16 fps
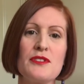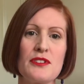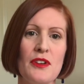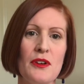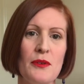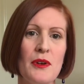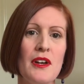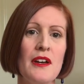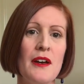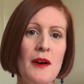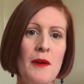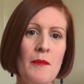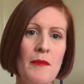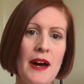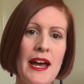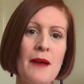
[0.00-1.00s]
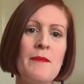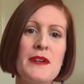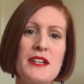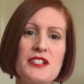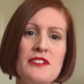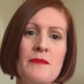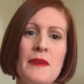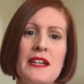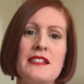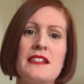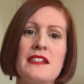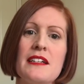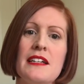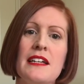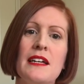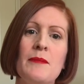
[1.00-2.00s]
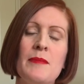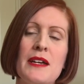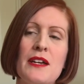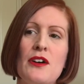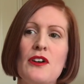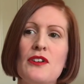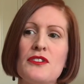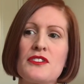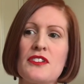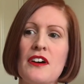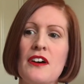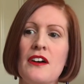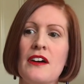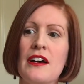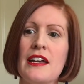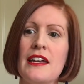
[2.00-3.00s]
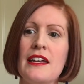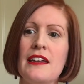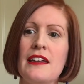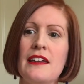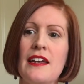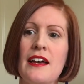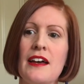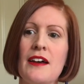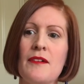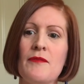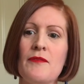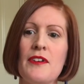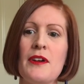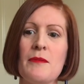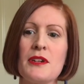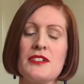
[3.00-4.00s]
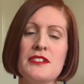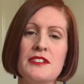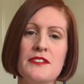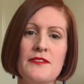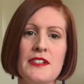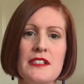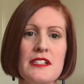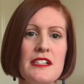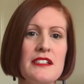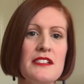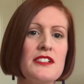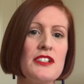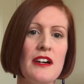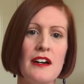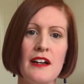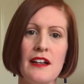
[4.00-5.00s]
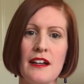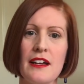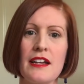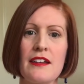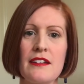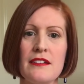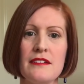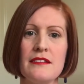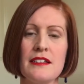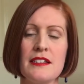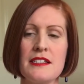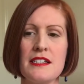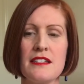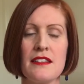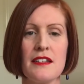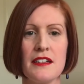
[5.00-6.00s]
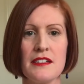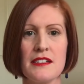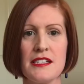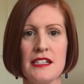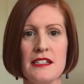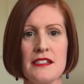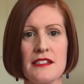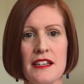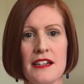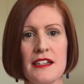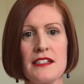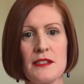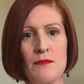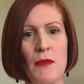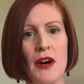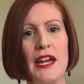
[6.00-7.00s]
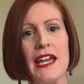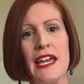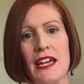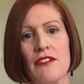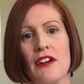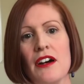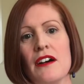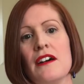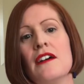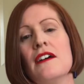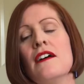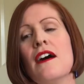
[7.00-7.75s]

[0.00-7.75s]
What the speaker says: So my ambition basically, because I am very much into vintage, I like 1930s, that is my era,